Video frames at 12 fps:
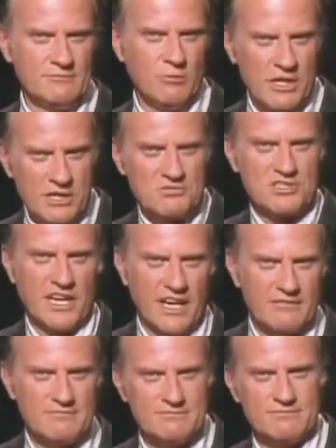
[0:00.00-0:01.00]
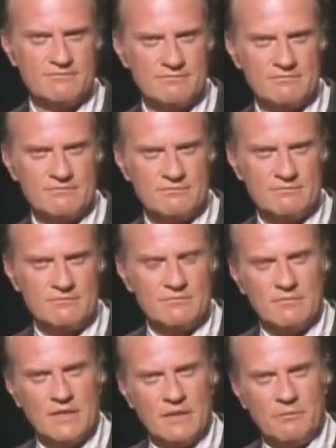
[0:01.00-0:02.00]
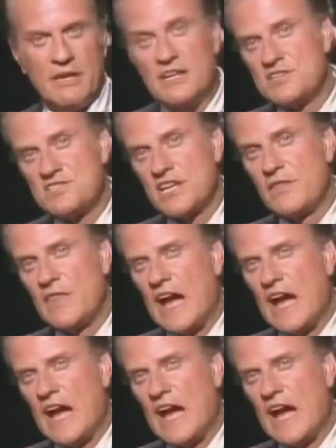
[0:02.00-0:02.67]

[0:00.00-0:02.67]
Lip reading: What do you say? Peter said,